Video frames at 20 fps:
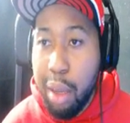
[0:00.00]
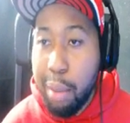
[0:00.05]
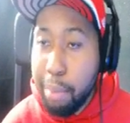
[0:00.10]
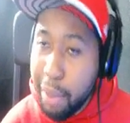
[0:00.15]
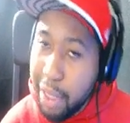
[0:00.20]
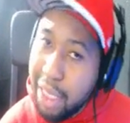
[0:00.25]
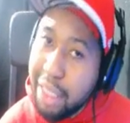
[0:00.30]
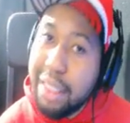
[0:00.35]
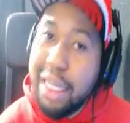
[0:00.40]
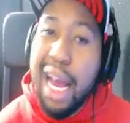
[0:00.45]

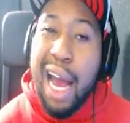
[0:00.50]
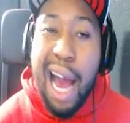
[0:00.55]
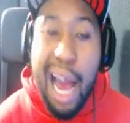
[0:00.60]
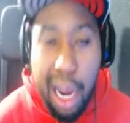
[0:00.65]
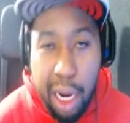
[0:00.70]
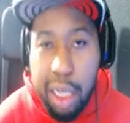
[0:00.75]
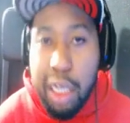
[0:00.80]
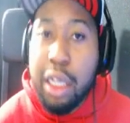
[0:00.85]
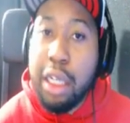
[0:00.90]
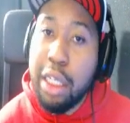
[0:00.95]
because I
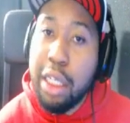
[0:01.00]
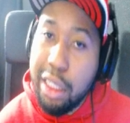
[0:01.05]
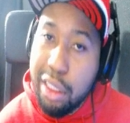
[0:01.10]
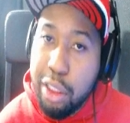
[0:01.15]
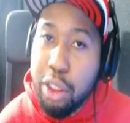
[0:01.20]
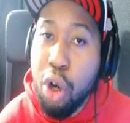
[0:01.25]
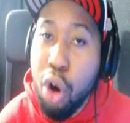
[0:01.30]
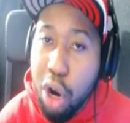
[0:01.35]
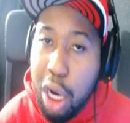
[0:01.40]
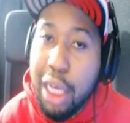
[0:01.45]
could at least
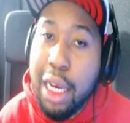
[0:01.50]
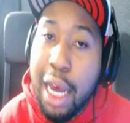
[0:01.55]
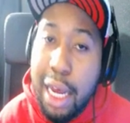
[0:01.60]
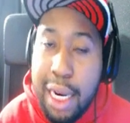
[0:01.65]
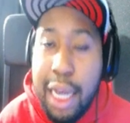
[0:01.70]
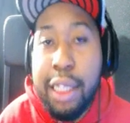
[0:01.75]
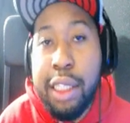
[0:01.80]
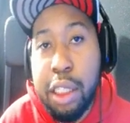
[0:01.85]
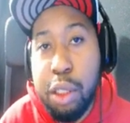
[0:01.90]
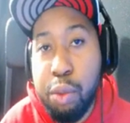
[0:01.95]
talk a lot of
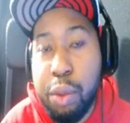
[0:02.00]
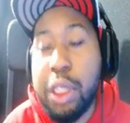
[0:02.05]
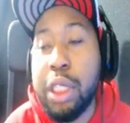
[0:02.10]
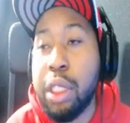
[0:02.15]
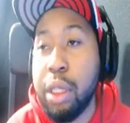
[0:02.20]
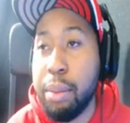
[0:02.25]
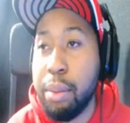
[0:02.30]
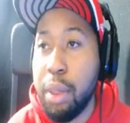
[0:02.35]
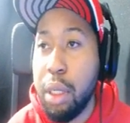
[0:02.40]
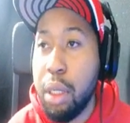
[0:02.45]
that shit with
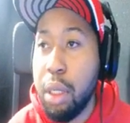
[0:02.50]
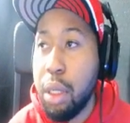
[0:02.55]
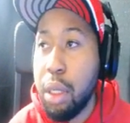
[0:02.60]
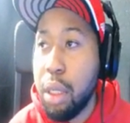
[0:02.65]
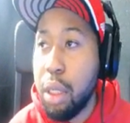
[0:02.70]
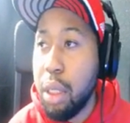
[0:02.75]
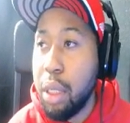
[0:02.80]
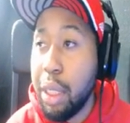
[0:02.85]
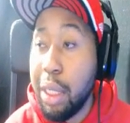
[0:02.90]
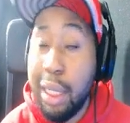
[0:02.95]
them.
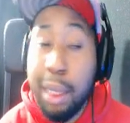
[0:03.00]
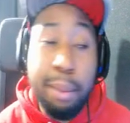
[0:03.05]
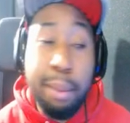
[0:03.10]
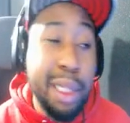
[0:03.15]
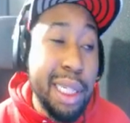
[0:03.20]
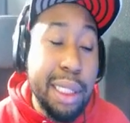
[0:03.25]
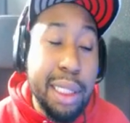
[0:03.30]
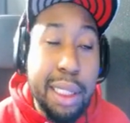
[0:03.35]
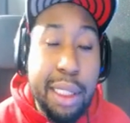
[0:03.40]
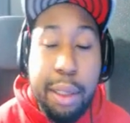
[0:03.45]
Them
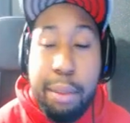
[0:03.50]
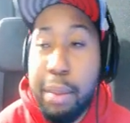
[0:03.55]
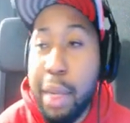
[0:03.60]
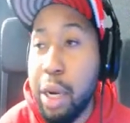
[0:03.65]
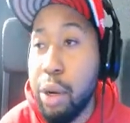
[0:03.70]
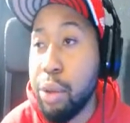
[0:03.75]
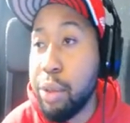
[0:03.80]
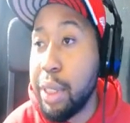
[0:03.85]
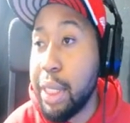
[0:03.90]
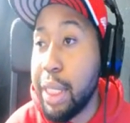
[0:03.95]
Deezus and
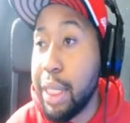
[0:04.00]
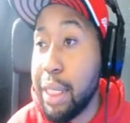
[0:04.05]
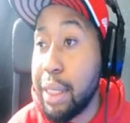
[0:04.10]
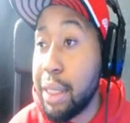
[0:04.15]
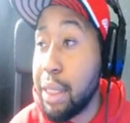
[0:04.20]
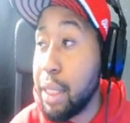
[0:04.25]
Meros niggas,